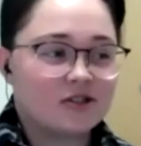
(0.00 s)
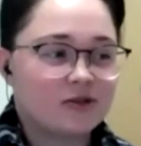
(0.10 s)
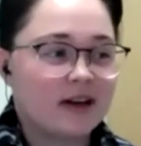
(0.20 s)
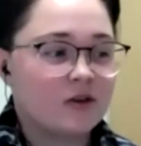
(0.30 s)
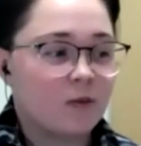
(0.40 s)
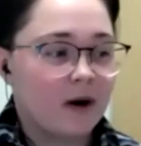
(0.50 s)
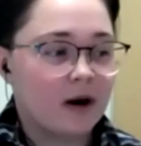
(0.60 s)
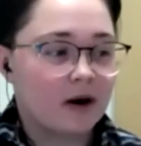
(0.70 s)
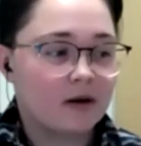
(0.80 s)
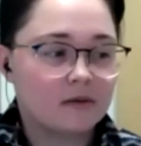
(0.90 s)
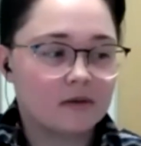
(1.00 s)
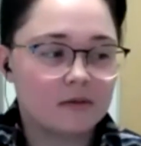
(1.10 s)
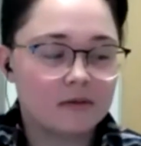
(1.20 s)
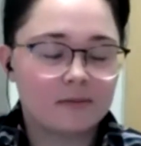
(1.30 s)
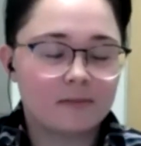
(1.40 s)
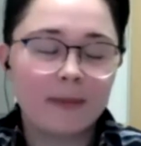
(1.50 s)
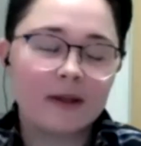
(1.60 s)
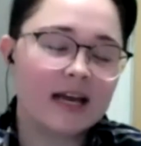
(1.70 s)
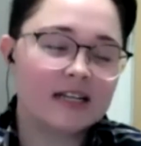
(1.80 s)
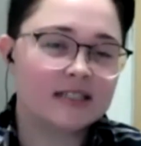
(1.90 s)
trend where
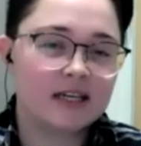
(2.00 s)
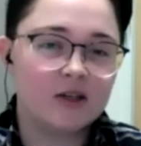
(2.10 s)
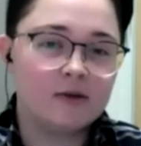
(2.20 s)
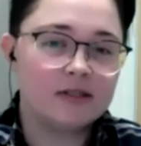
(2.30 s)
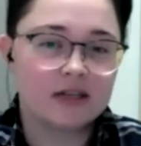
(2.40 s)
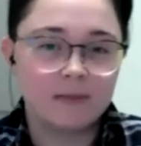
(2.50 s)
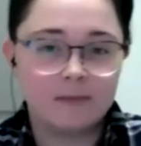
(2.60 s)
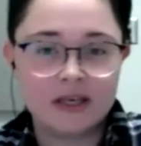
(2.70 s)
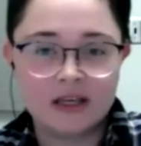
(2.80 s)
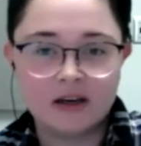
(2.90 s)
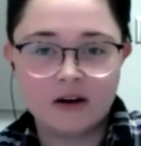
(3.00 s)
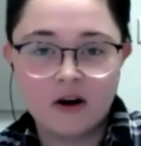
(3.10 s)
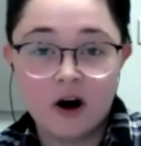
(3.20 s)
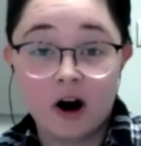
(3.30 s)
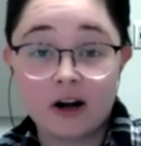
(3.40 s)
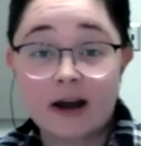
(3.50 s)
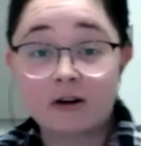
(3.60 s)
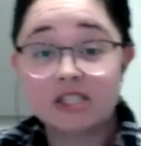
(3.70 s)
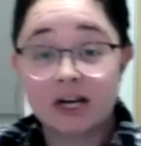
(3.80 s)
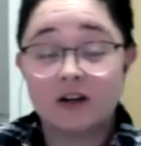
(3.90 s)
publications that used to compete are now
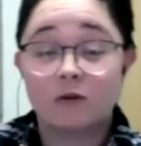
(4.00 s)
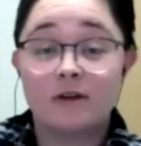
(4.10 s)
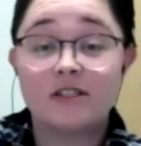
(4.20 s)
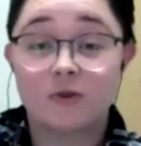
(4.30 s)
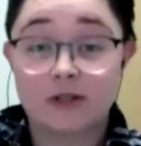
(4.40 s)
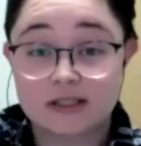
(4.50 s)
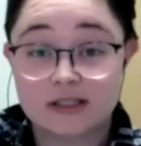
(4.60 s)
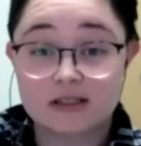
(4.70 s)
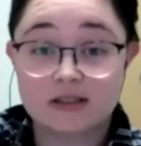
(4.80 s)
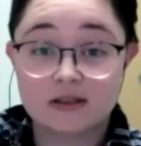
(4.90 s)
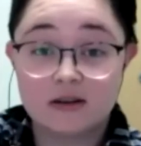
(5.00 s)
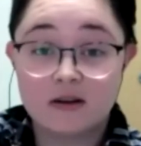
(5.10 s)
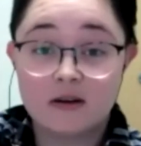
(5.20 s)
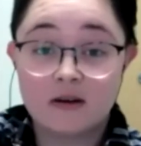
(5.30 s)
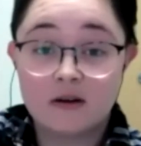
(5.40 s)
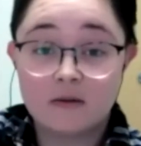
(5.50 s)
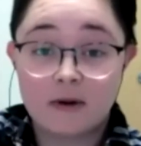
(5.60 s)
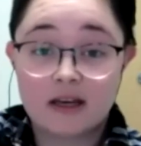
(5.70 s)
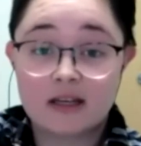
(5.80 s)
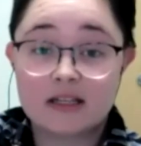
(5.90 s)
sharing resources,
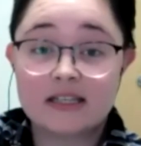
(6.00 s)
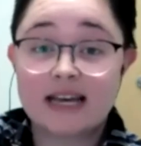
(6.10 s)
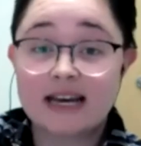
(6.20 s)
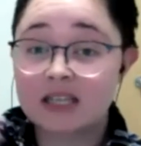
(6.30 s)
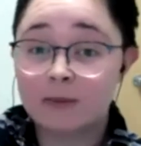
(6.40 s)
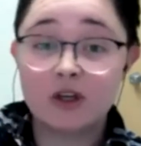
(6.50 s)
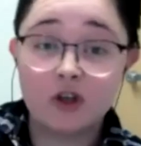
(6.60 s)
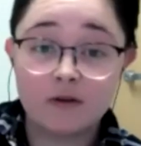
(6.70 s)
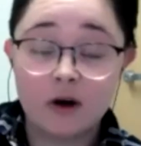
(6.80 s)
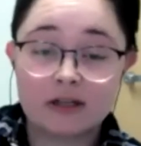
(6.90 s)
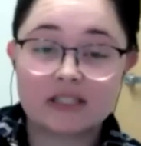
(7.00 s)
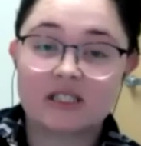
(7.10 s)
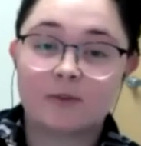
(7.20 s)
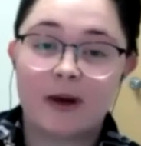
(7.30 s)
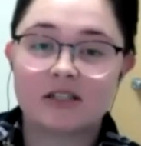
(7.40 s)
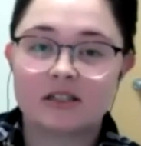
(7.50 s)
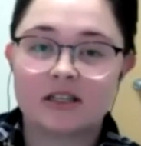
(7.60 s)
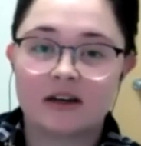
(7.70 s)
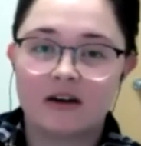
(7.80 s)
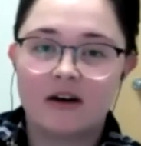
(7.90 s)
right? Is that something you've noticed,
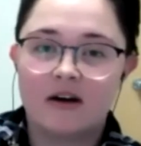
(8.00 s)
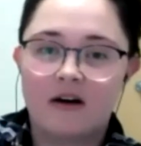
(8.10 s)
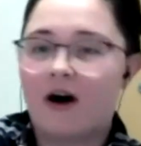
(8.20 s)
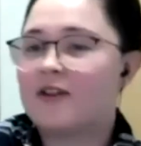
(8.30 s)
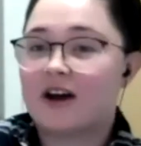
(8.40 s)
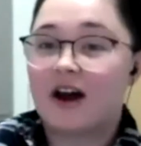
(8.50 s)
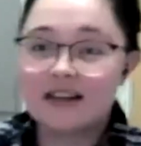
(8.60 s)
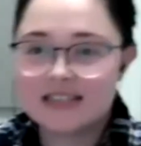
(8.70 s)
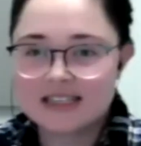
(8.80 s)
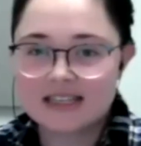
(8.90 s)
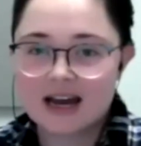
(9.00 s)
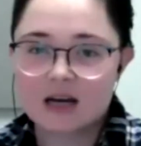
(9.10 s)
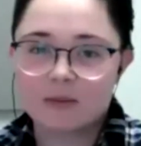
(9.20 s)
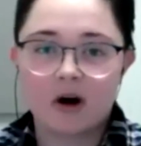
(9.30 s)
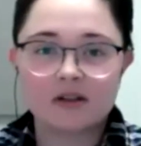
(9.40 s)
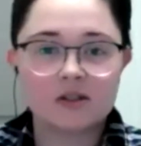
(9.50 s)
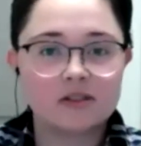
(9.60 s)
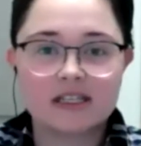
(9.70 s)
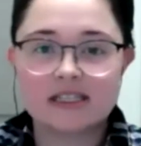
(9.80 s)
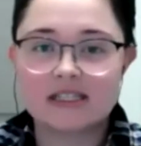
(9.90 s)
especially on the contest side, but also
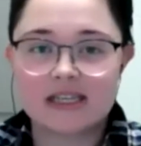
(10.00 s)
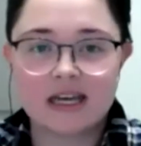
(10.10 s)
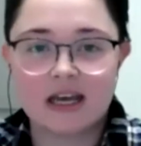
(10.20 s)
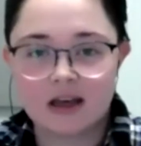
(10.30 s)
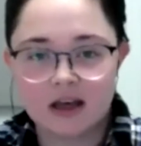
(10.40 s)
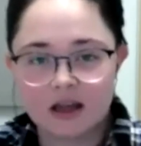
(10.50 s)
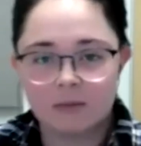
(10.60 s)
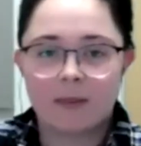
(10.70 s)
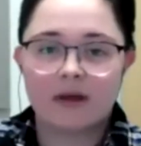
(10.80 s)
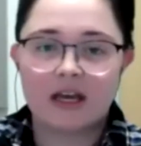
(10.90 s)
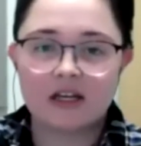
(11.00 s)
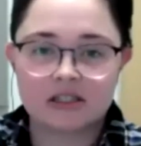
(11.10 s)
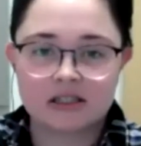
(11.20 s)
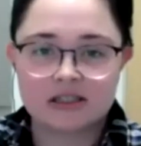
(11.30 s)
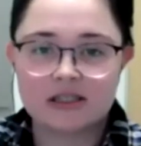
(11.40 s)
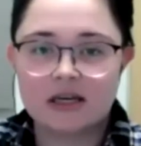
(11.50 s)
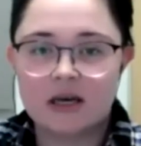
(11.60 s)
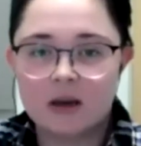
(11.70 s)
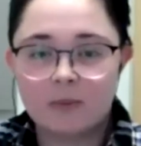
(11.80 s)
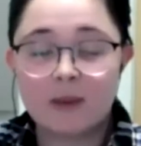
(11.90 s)
just seeing in publications
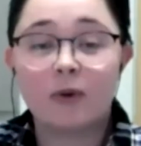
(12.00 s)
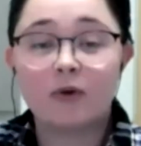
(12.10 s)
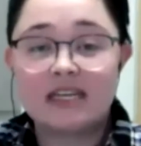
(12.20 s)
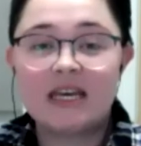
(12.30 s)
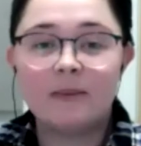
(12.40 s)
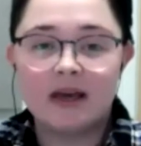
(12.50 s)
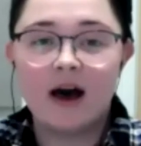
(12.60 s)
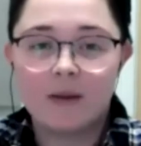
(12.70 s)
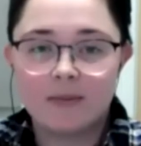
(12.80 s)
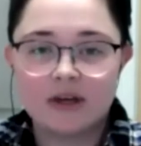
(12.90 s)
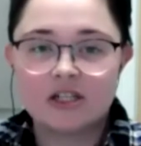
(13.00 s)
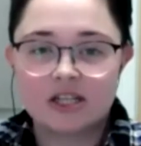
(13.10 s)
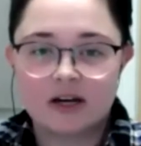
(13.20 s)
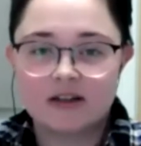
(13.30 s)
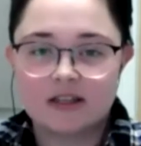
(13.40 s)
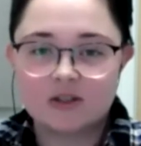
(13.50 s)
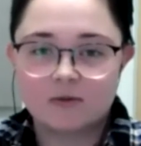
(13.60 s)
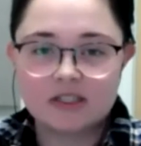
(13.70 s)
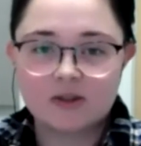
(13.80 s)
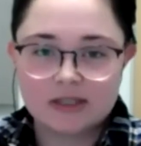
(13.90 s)
people teaming up and sharing these
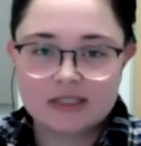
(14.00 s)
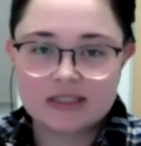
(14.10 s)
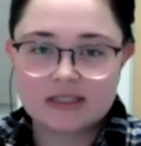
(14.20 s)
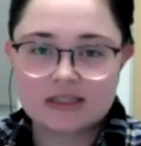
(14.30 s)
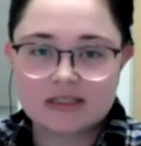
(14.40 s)
resources?